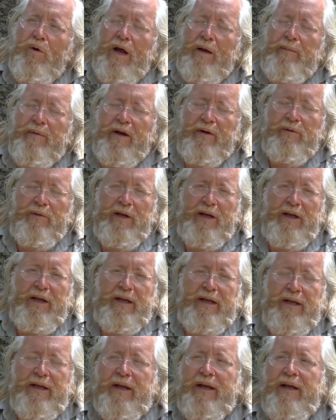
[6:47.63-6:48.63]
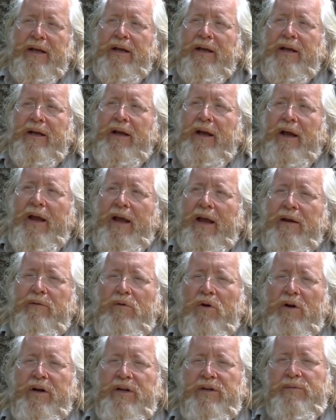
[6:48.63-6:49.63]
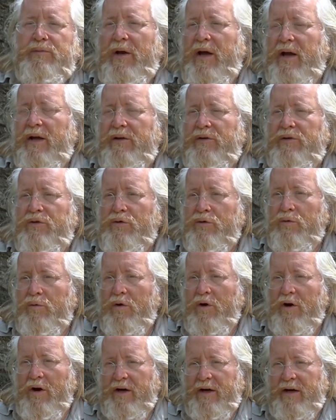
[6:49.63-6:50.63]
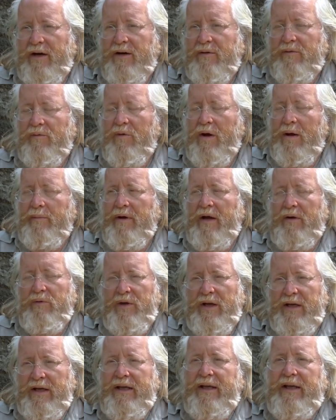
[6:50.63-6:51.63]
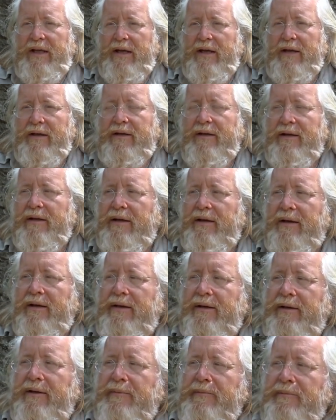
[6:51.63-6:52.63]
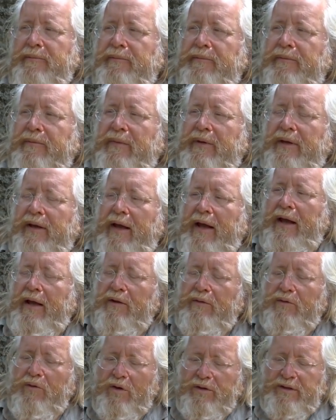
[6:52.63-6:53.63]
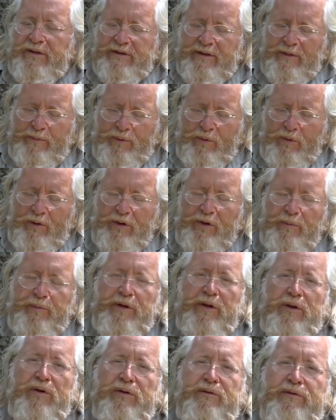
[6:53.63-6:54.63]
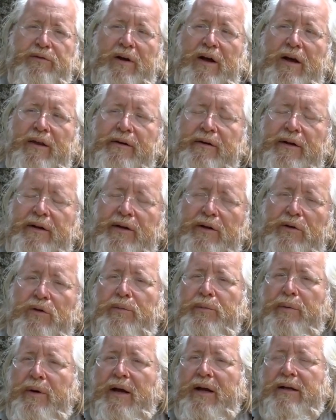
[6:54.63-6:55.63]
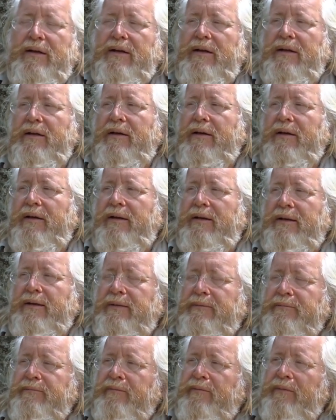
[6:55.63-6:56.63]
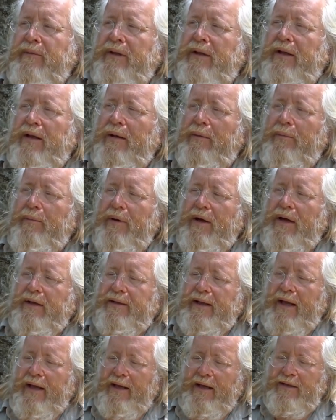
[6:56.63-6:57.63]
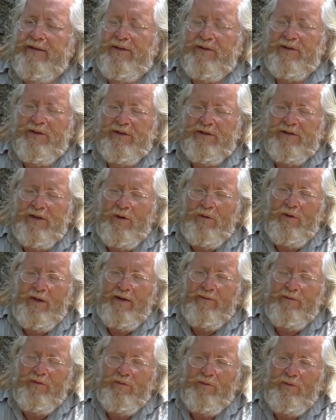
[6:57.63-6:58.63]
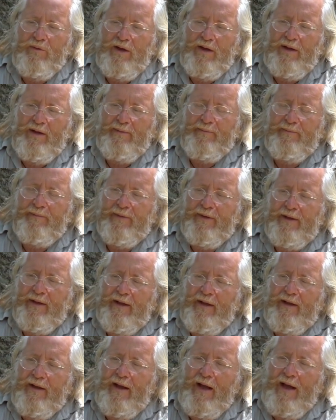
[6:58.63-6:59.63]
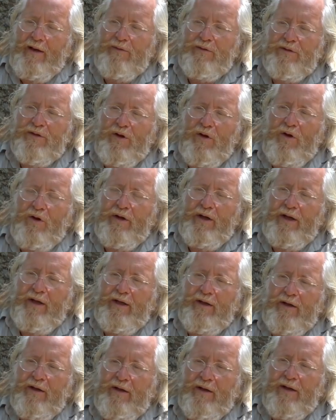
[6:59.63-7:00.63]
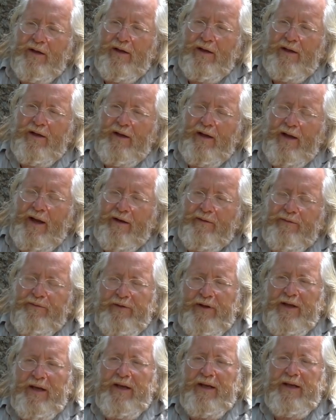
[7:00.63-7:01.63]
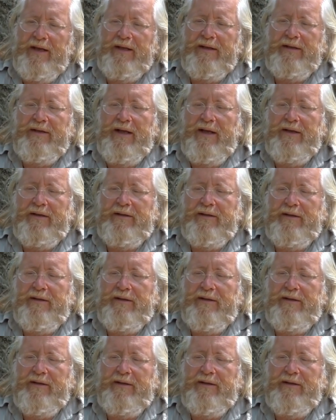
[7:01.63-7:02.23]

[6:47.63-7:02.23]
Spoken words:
am I really? And what is my true work? Why am I really here? And of course it's important to be a good father and a good partner. But I guess on a soul level, I was longing and feeling that